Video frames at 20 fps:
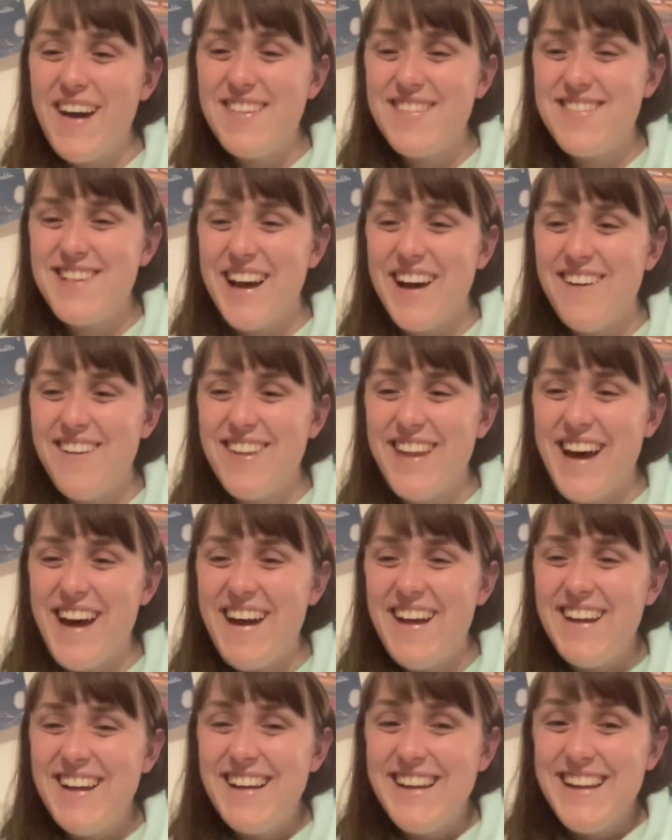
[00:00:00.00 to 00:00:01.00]
fans out
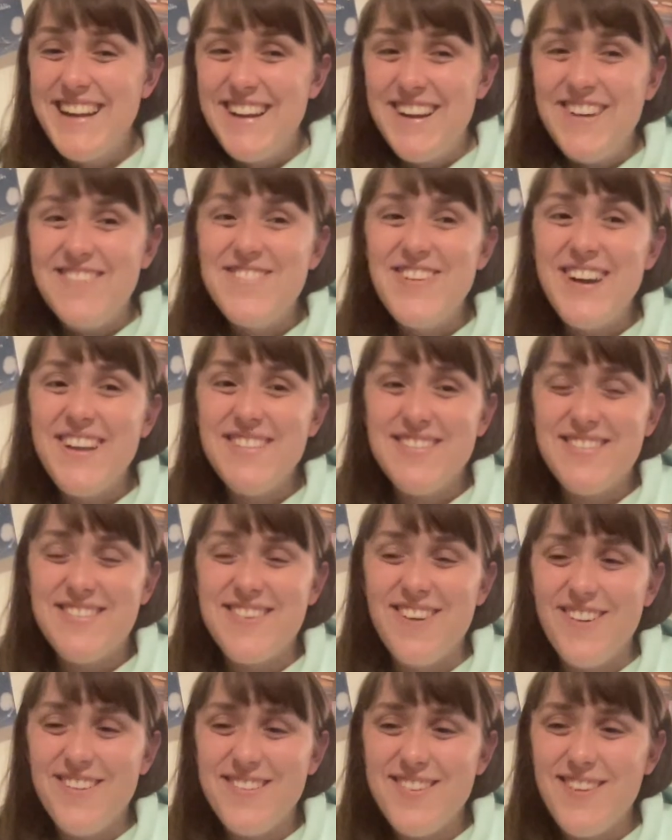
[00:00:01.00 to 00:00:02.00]
there. But
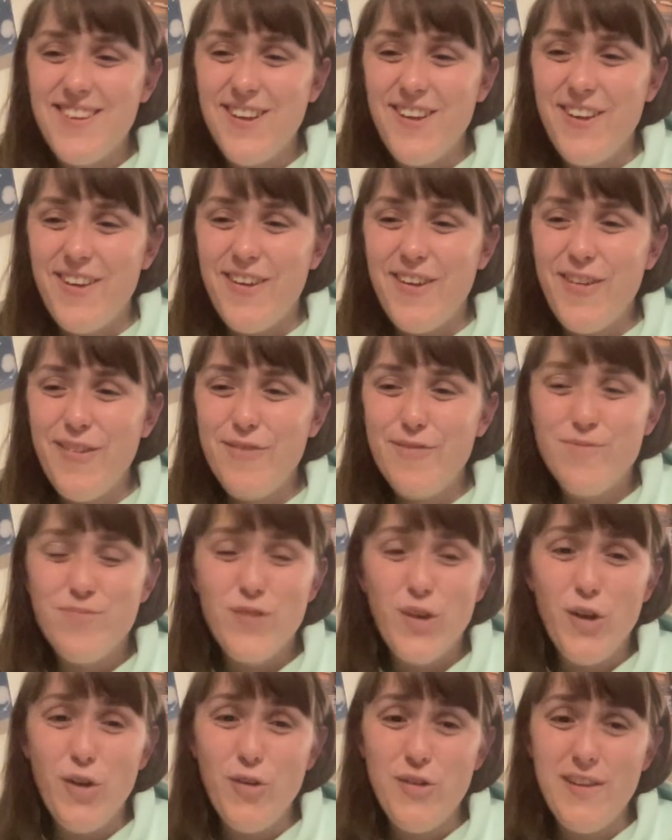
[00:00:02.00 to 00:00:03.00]
Doctor Who,
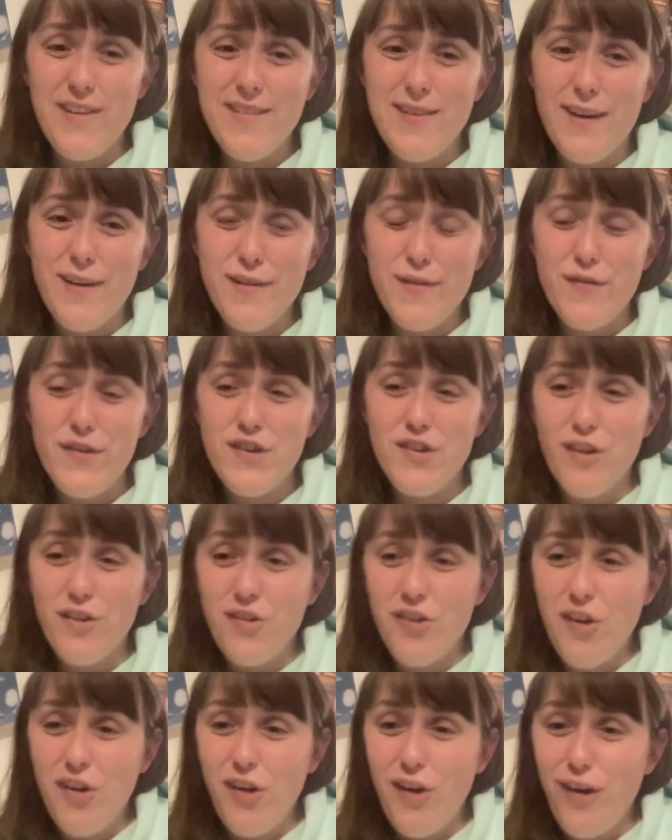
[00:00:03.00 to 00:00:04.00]
who's excited for
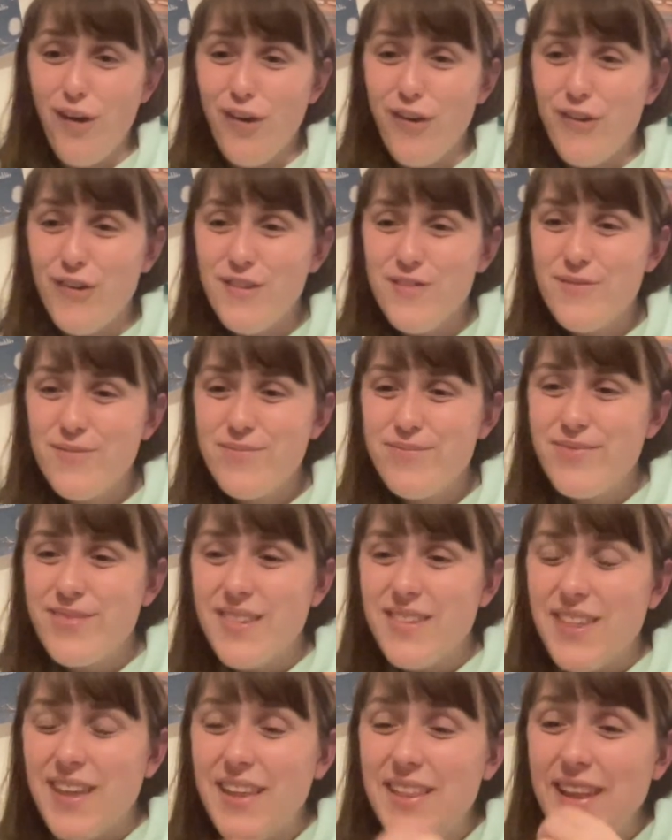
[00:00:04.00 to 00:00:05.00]
Doctor Who?
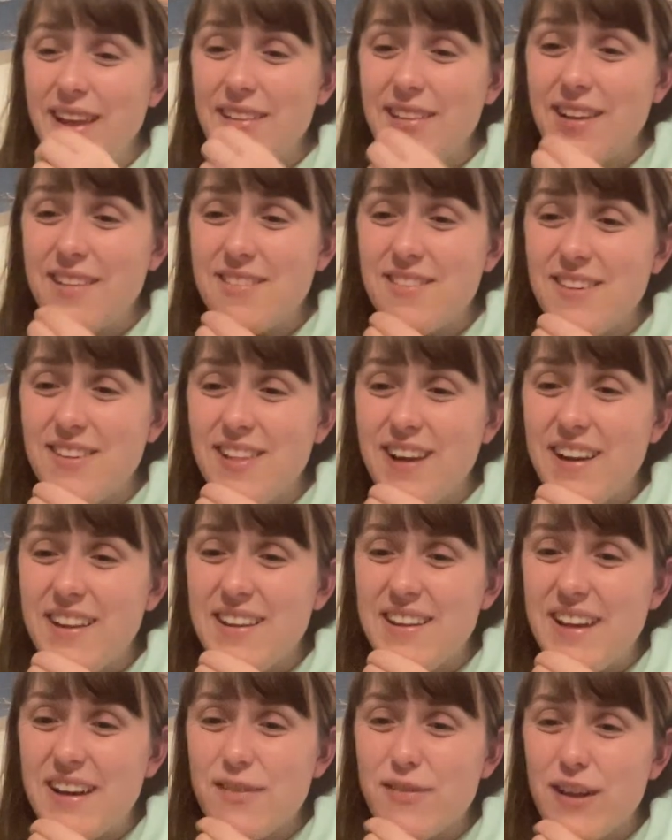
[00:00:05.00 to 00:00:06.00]
That, that, let's do like
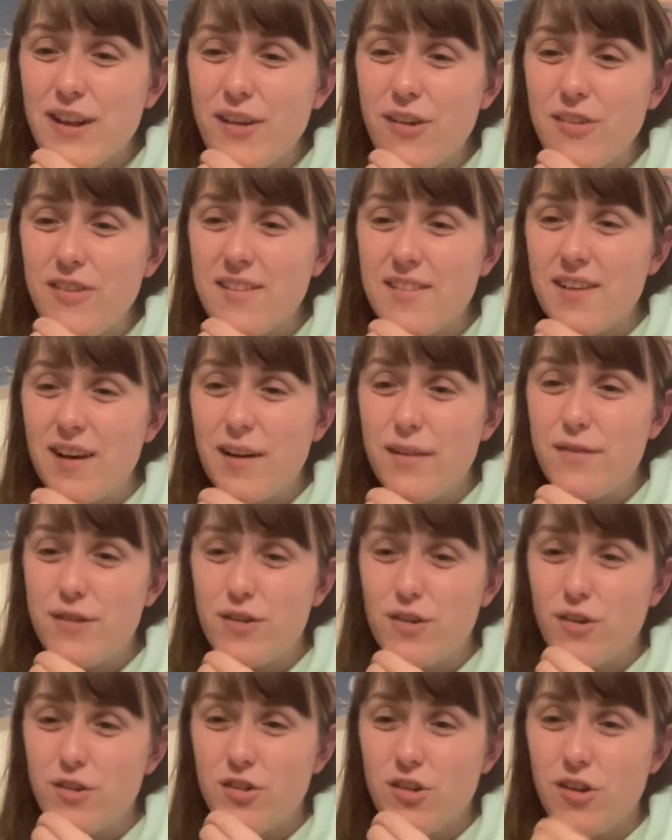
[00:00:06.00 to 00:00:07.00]
the next thing. Who's excited for
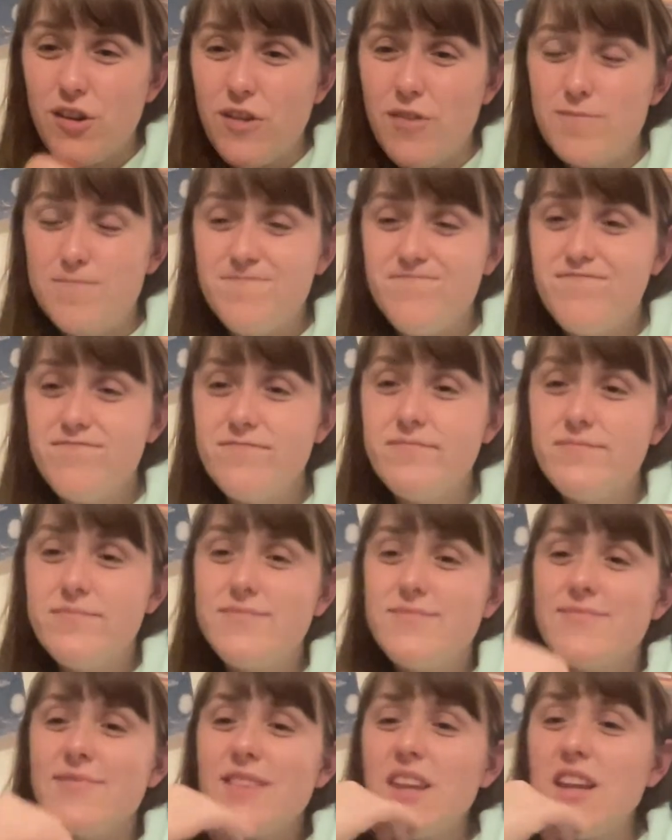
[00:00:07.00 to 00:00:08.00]
Doctor Who?
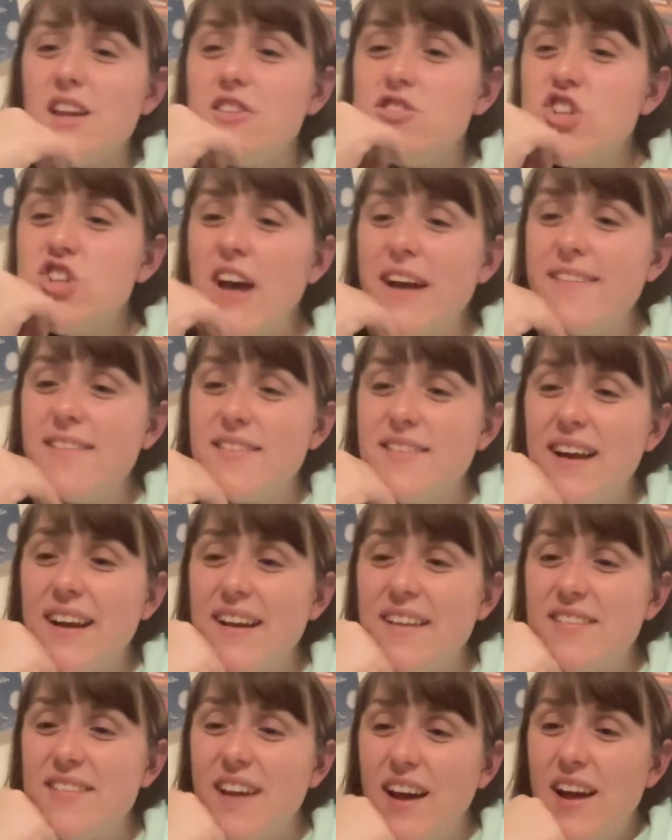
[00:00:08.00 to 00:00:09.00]
Jess
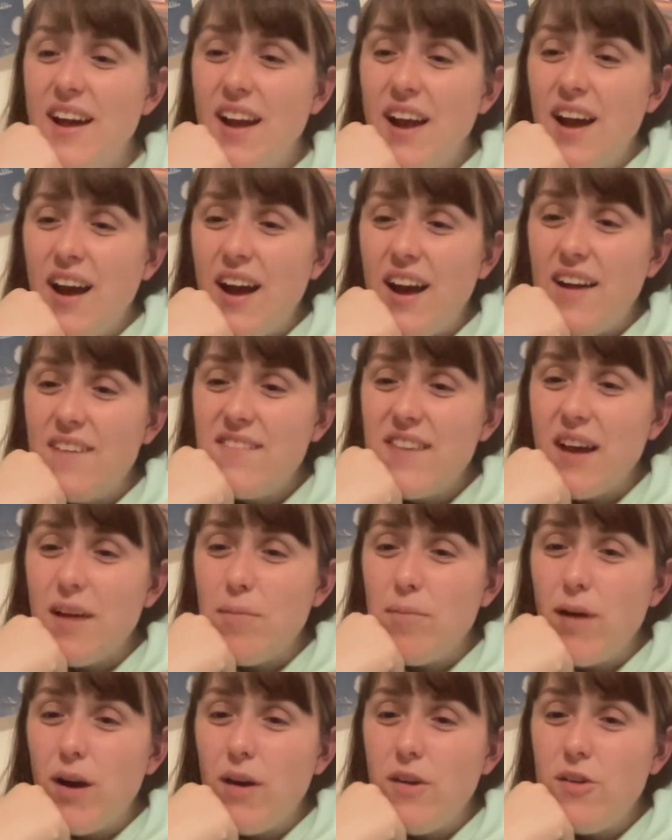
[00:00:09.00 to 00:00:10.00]
says um, they
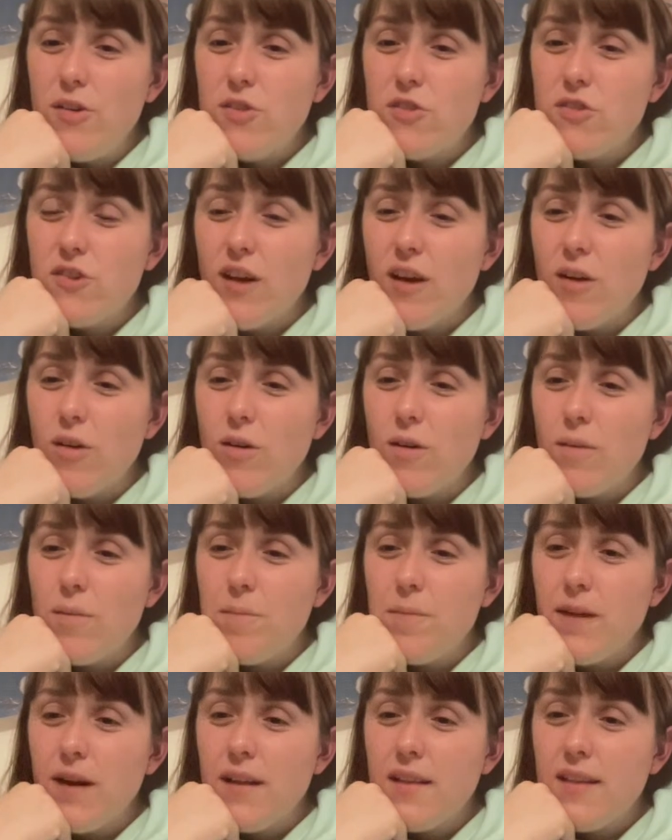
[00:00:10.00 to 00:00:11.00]
most
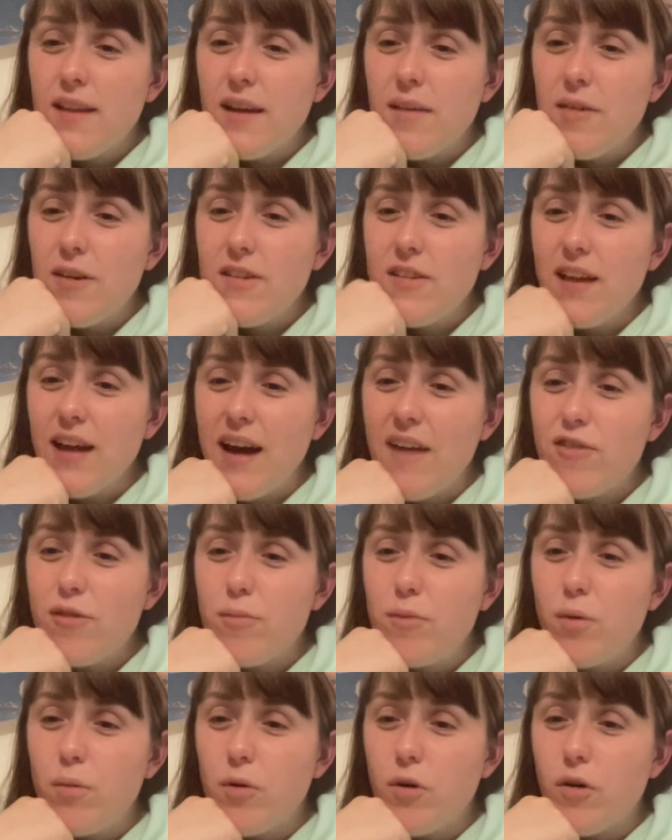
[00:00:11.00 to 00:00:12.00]
um, they mostly have a
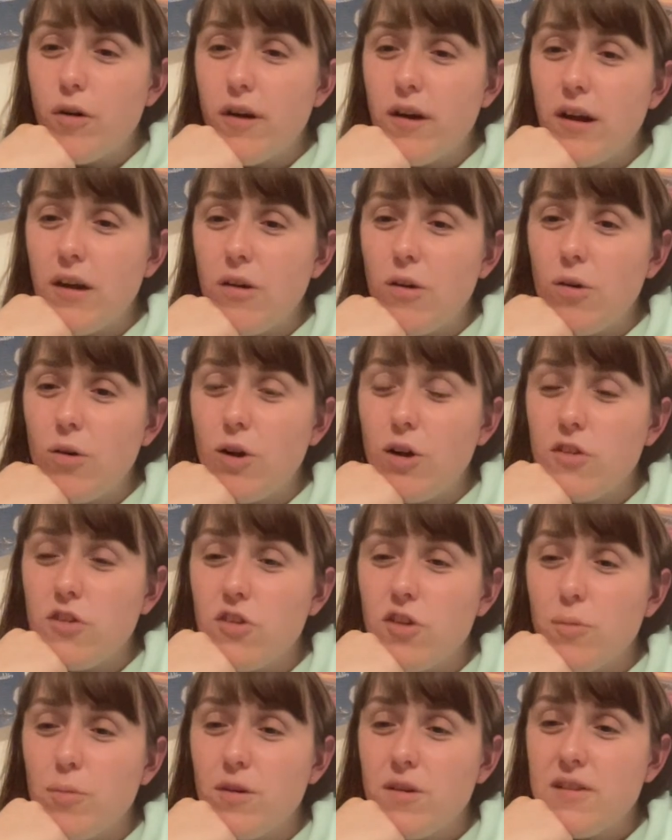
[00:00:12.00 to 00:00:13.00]
memorial uh,
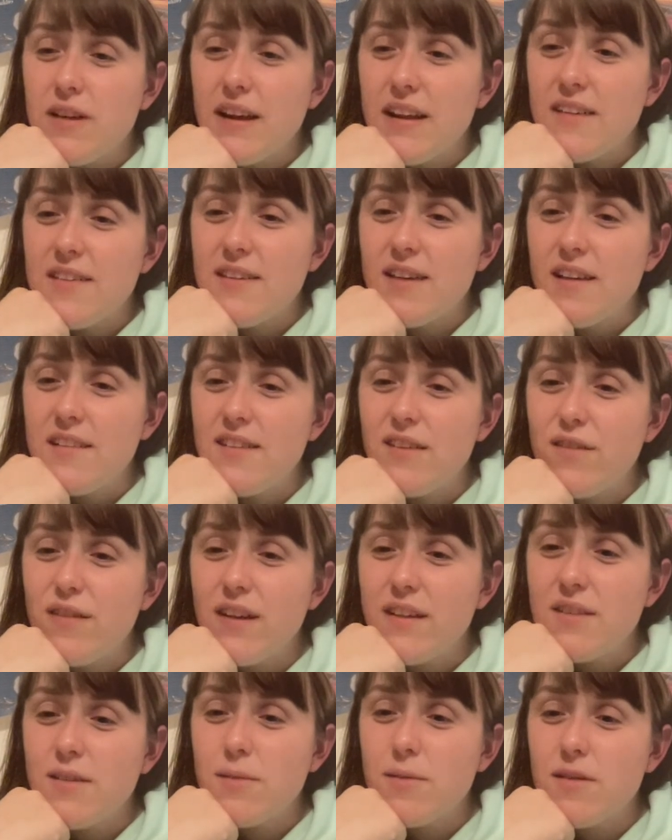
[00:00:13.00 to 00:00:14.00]
to the Britannic 30
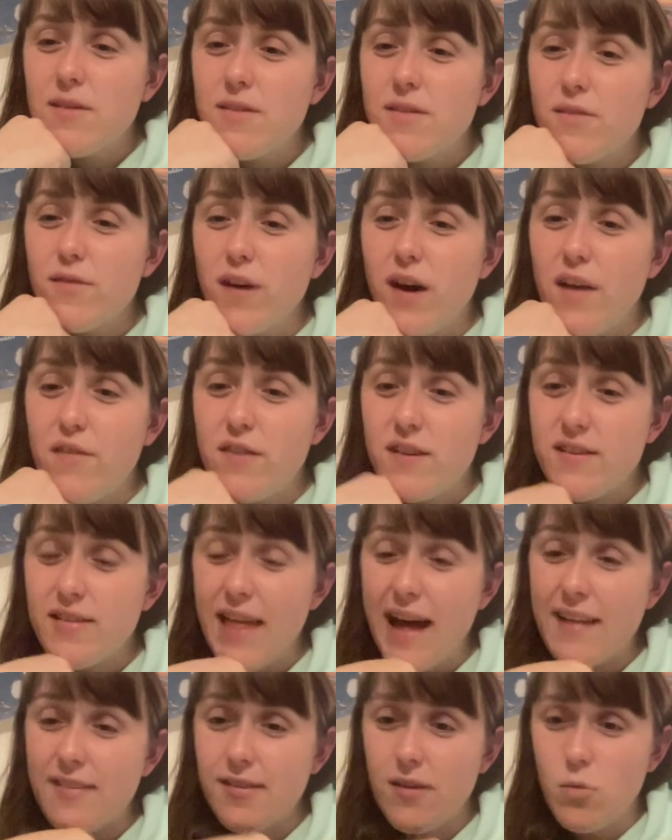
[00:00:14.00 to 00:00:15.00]
victims and survivors.
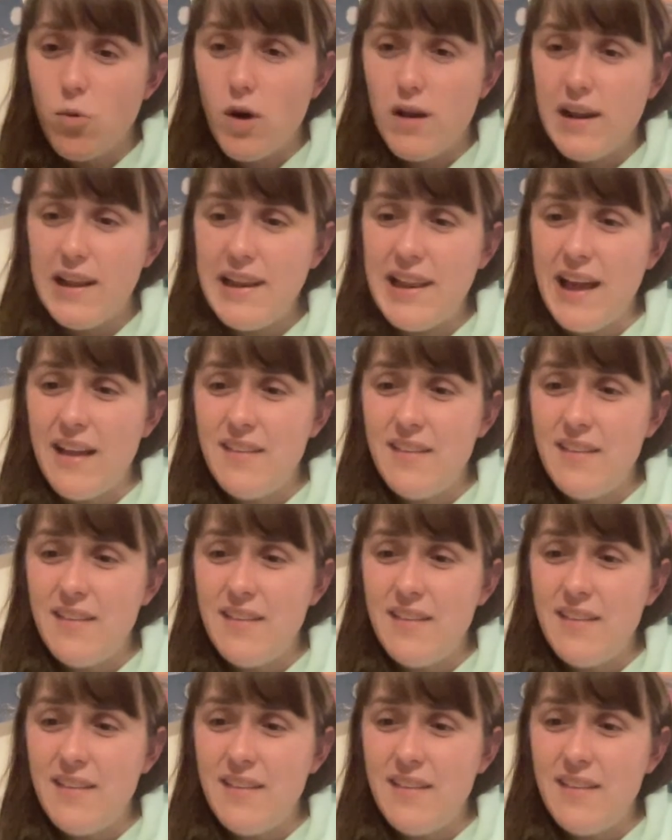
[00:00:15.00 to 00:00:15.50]
That's the one in